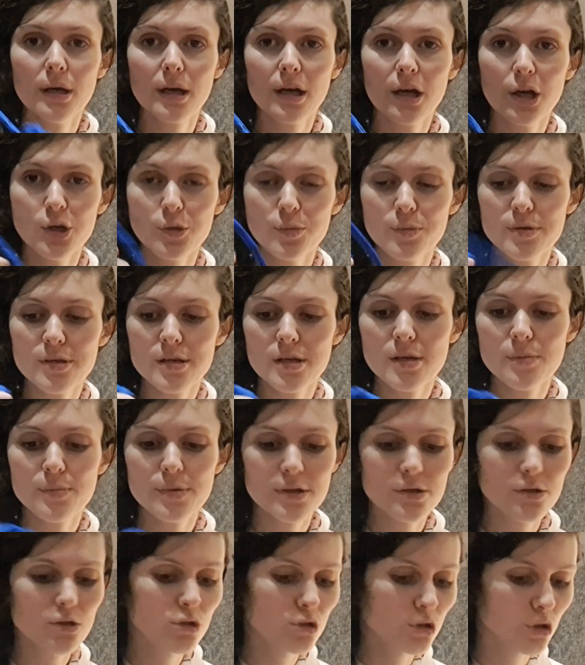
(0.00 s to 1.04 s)
hoping a bit
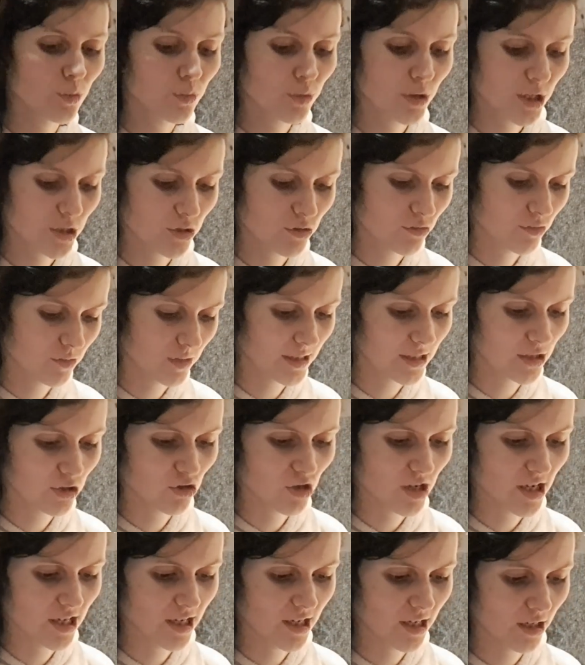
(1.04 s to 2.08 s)
of good old pressure and release
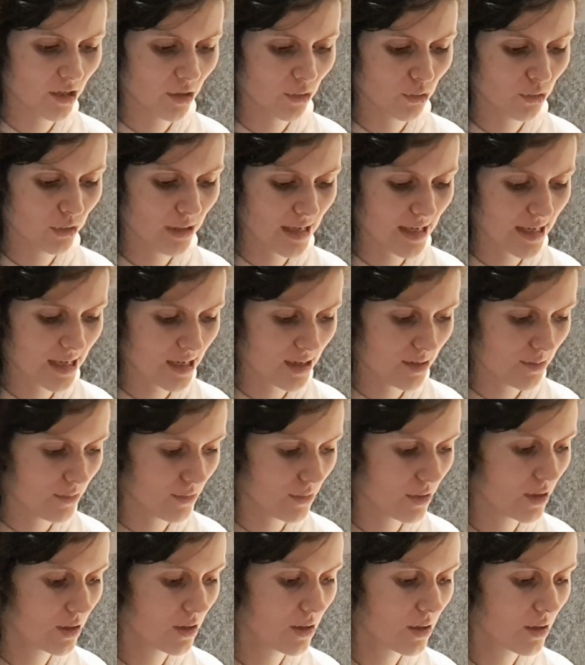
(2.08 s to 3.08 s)
training will get him